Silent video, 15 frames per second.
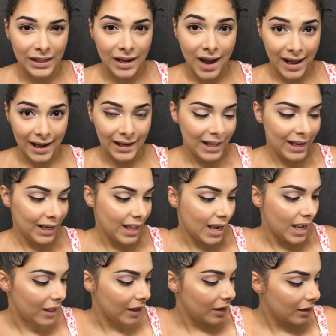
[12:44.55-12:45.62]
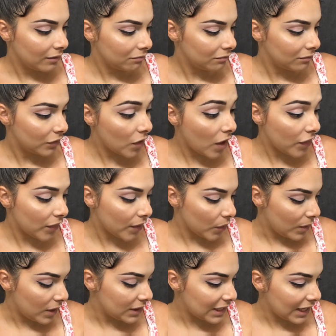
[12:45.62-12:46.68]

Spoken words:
highlight like I thought there was.